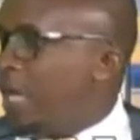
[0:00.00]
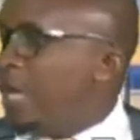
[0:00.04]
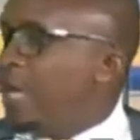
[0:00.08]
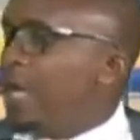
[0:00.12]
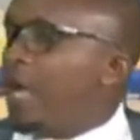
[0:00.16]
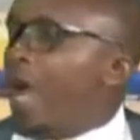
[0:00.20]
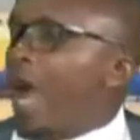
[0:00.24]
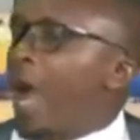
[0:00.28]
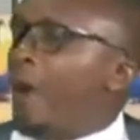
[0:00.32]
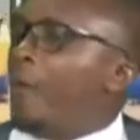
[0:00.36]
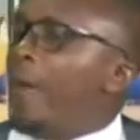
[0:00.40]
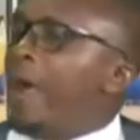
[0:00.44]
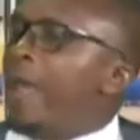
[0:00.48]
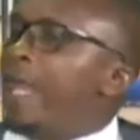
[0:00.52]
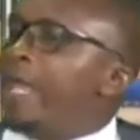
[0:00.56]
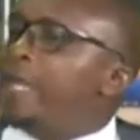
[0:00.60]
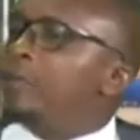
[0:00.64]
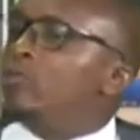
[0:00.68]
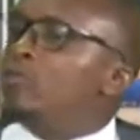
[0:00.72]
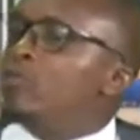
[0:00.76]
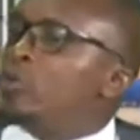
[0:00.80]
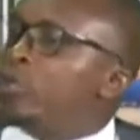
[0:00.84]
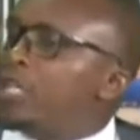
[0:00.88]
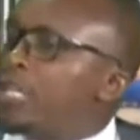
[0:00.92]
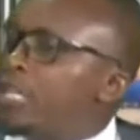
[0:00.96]
Our
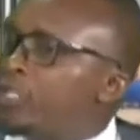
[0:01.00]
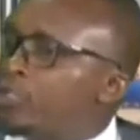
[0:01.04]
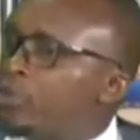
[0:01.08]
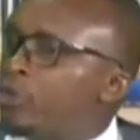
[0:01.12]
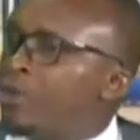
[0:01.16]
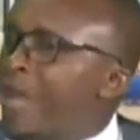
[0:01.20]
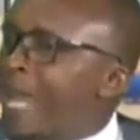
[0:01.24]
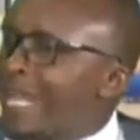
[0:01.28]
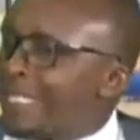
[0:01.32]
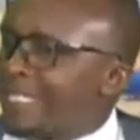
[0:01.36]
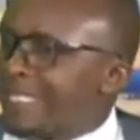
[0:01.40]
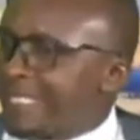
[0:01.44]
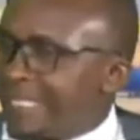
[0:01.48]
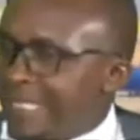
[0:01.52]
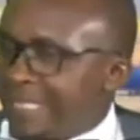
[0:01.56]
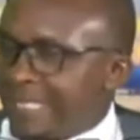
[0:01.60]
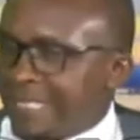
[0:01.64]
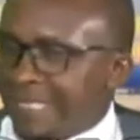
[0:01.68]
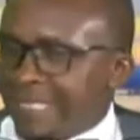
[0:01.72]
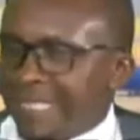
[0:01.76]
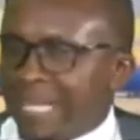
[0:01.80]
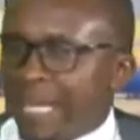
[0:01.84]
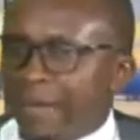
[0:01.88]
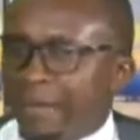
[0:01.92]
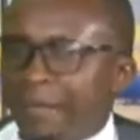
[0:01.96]
educational
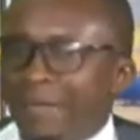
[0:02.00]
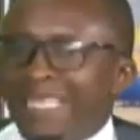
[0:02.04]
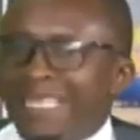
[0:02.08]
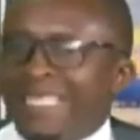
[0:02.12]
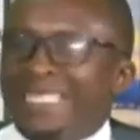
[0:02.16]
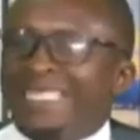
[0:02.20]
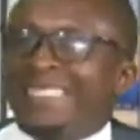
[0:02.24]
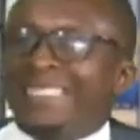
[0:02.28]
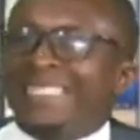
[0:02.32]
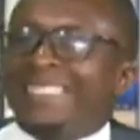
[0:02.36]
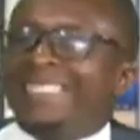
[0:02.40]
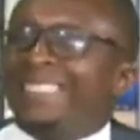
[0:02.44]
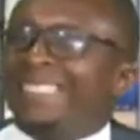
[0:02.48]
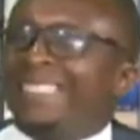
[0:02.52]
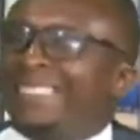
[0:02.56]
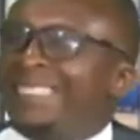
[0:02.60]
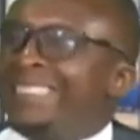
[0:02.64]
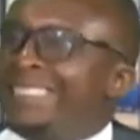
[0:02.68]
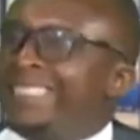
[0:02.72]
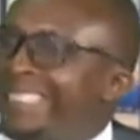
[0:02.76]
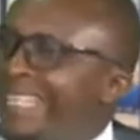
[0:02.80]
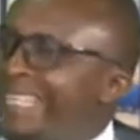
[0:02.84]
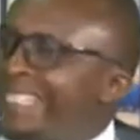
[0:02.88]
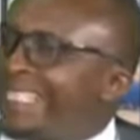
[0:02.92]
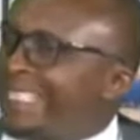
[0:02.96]
system is
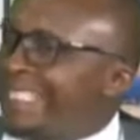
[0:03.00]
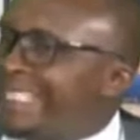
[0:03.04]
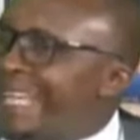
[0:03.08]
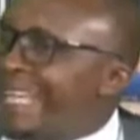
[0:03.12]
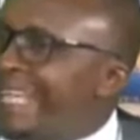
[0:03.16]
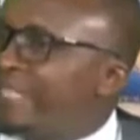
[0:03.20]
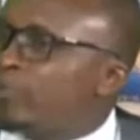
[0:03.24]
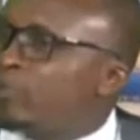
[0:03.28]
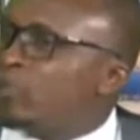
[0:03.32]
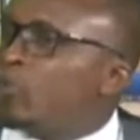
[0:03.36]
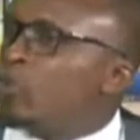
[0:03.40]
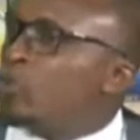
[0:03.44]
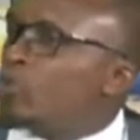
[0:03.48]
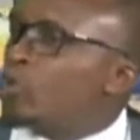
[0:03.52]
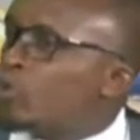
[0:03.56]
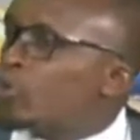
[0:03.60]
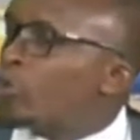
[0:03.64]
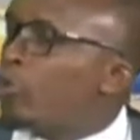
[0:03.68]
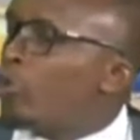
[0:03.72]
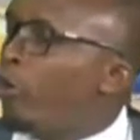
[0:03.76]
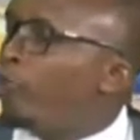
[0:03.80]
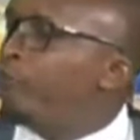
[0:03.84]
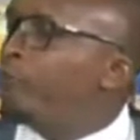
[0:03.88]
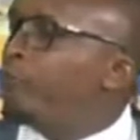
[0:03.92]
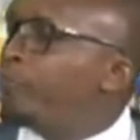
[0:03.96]
created to
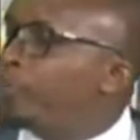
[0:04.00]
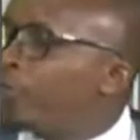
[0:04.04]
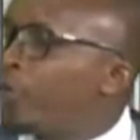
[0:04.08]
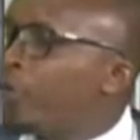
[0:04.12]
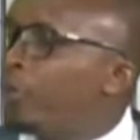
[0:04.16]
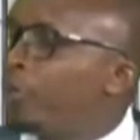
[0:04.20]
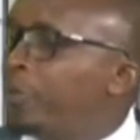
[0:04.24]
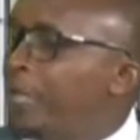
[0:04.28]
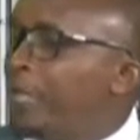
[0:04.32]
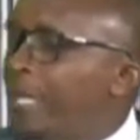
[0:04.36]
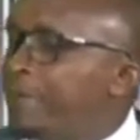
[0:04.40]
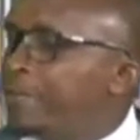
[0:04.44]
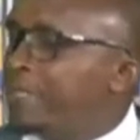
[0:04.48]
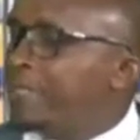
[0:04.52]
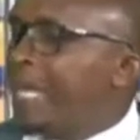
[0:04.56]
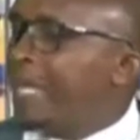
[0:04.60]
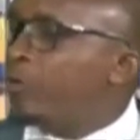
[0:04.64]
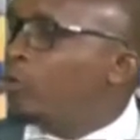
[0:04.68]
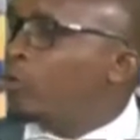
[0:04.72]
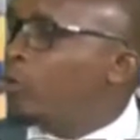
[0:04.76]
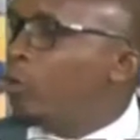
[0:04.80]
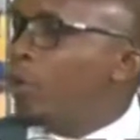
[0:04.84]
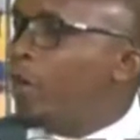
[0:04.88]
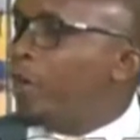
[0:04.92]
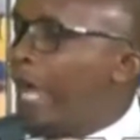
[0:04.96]
solve problems that no
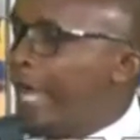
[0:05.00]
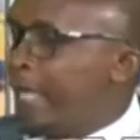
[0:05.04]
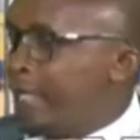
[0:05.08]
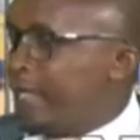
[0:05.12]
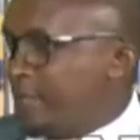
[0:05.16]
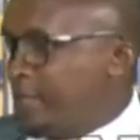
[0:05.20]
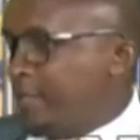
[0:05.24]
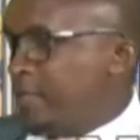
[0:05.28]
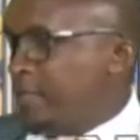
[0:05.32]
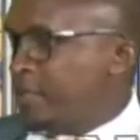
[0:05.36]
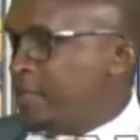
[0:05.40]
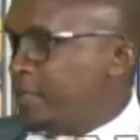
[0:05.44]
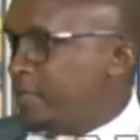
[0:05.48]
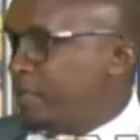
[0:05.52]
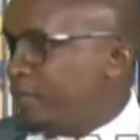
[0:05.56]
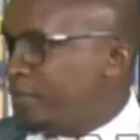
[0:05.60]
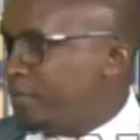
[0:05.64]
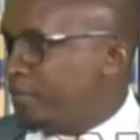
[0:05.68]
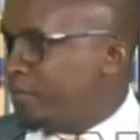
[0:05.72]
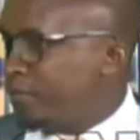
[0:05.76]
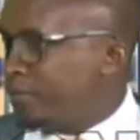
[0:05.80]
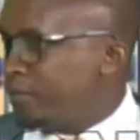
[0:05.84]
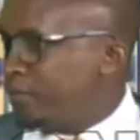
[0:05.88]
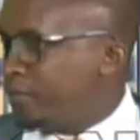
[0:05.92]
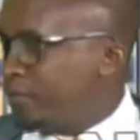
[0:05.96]
longer exist.
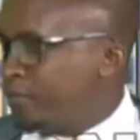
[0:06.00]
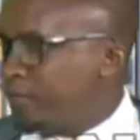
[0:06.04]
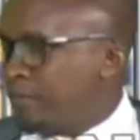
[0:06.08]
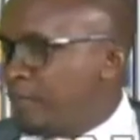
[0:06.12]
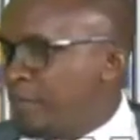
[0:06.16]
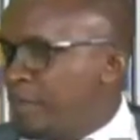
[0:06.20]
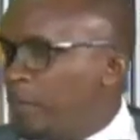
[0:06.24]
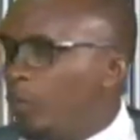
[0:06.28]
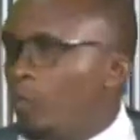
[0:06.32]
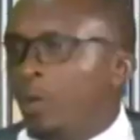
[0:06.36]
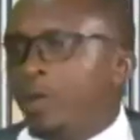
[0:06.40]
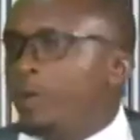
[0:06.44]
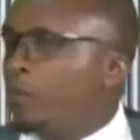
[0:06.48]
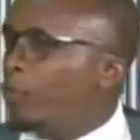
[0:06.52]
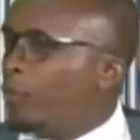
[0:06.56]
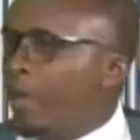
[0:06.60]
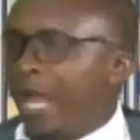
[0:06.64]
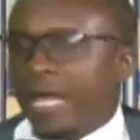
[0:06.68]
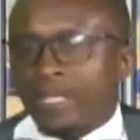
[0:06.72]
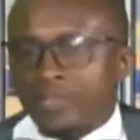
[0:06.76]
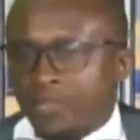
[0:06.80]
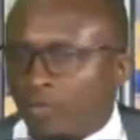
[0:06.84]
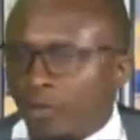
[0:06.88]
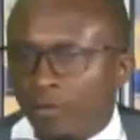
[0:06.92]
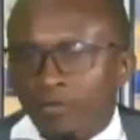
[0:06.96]
Mm. We, we are
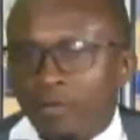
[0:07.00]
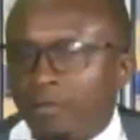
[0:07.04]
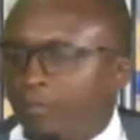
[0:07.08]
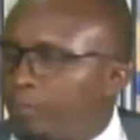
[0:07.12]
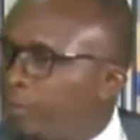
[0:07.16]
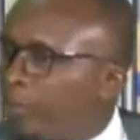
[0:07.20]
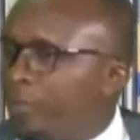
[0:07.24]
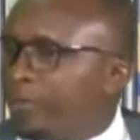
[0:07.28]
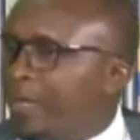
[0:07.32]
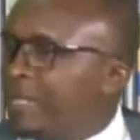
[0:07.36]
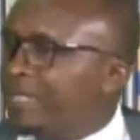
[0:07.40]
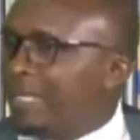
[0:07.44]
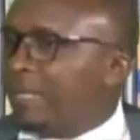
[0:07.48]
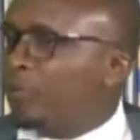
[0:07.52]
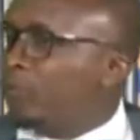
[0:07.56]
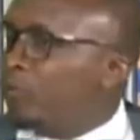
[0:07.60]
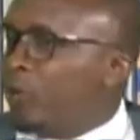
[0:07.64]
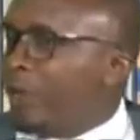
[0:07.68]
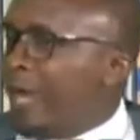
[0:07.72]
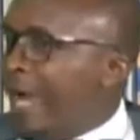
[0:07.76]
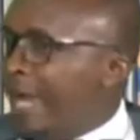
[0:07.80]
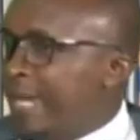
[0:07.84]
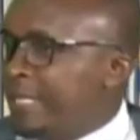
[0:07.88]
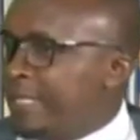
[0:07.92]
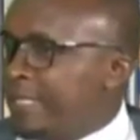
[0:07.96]
solving problems that no longer
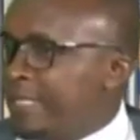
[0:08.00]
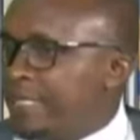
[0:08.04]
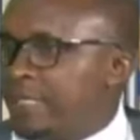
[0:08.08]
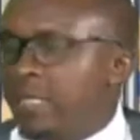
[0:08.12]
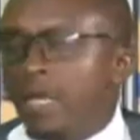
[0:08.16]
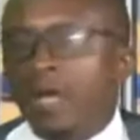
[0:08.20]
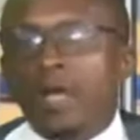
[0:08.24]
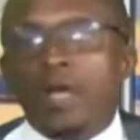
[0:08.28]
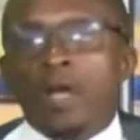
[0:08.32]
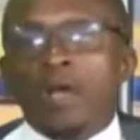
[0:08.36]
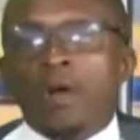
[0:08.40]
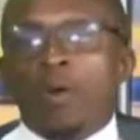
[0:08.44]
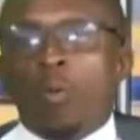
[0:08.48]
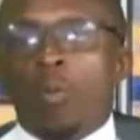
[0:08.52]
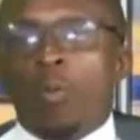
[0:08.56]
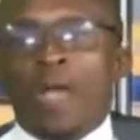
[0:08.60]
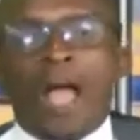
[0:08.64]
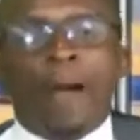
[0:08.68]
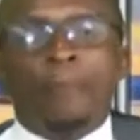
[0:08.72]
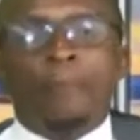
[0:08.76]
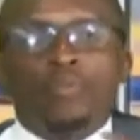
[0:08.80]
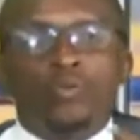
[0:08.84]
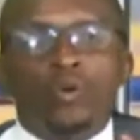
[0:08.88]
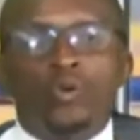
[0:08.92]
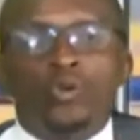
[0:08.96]
exist. We are
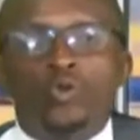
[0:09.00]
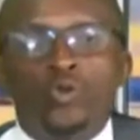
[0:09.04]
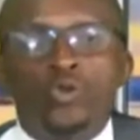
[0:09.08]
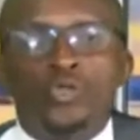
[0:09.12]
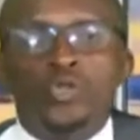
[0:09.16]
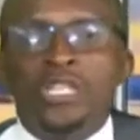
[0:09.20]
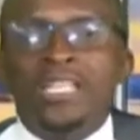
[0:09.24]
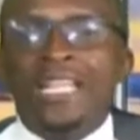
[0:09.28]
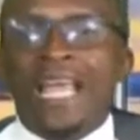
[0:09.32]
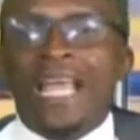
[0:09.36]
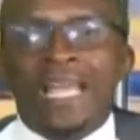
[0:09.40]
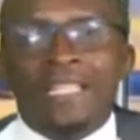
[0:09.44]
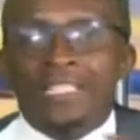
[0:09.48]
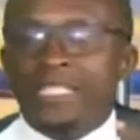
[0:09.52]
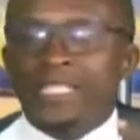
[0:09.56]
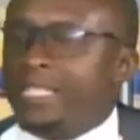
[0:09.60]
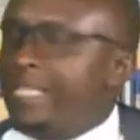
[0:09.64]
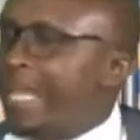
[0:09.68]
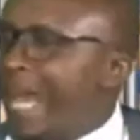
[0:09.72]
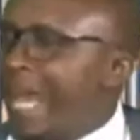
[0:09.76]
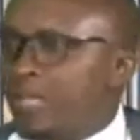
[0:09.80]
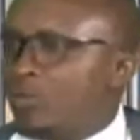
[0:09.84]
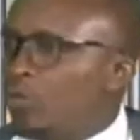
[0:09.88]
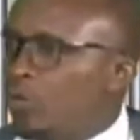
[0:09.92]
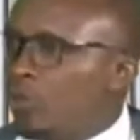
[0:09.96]
producing
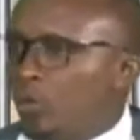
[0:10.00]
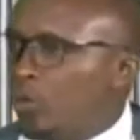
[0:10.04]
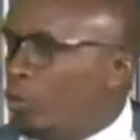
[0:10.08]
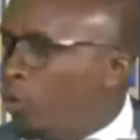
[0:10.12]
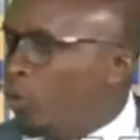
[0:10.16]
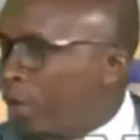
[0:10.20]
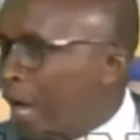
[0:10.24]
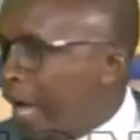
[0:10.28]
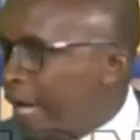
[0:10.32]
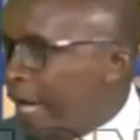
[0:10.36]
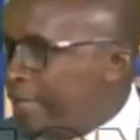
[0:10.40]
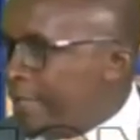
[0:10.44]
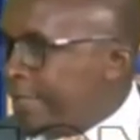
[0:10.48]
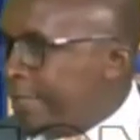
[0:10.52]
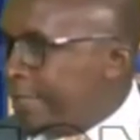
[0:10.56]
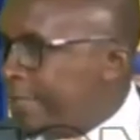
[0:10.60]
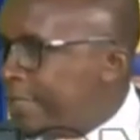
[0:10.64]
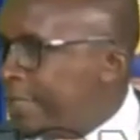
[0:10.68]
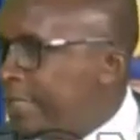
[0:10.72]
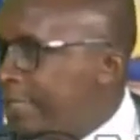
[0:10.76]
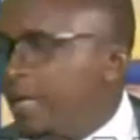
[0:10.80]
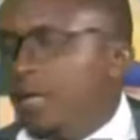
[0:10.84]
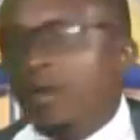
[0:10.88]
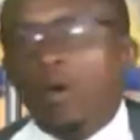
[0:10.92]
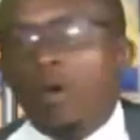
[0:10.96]
engineers we no longer need.
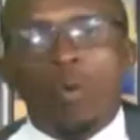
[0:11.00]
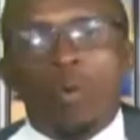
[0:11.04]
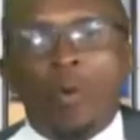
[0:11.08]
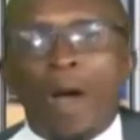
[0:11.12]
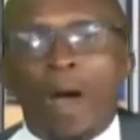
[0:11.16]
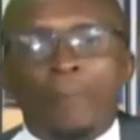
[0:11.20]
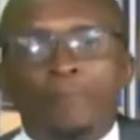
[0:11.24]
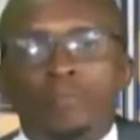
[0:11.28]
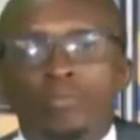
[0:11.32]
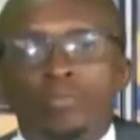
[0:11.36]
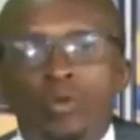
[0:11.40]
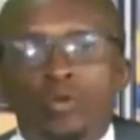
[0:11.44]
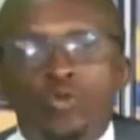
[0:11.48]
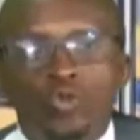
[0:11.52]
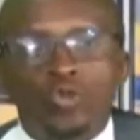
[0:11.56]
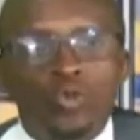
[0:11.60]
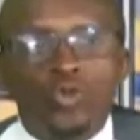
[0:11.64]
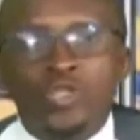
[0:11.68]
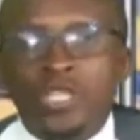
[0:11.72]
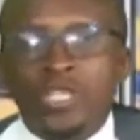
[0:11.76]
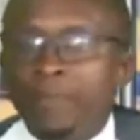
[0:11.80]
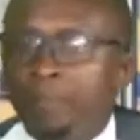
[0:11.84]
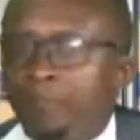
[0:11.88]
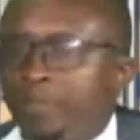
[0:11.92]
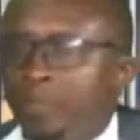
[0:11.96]
We are
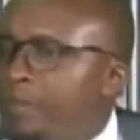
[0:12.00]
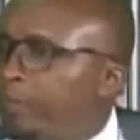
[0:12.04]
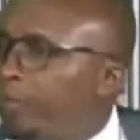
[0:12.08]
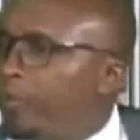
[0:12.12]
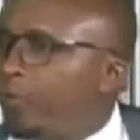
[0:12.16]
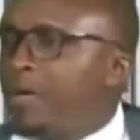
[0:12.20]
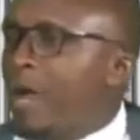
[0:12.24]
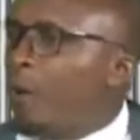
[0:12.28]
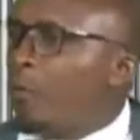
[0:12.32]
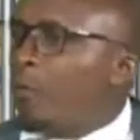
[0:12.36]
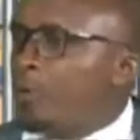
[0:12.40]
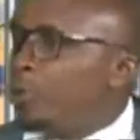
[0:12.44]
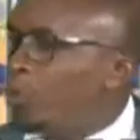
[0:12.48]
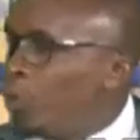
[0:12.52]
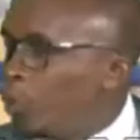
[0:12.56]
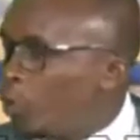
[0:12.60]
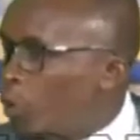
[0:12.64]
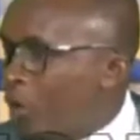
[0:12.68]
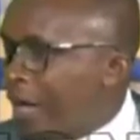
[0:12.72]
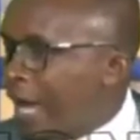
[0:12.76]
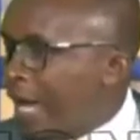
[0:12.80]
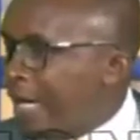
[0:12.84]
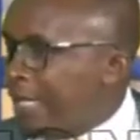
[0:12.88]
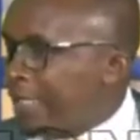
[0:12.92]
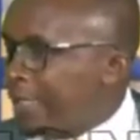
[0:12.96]
producing people that we no
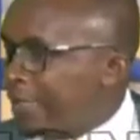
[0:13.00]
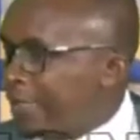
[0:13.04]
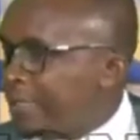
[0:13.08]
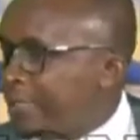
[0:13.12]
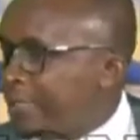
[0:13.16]
longer need.